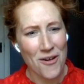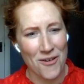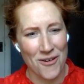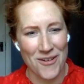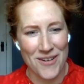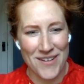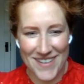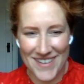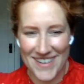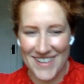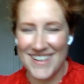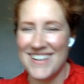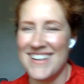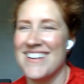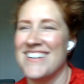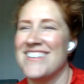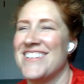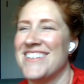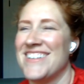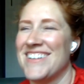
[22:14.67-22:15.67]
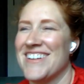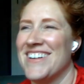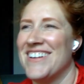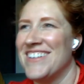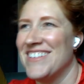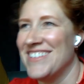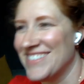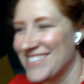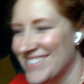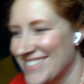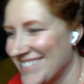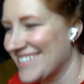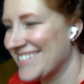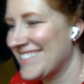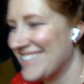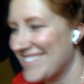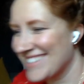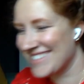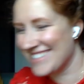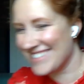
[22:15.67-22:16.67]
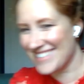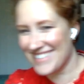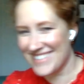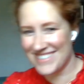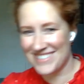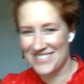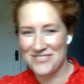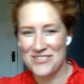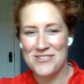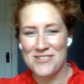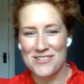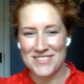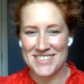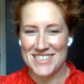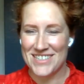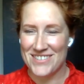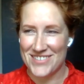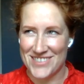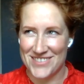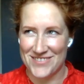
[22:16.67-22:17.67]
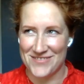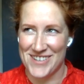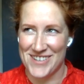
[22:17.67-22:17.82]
Oh, no. We won't say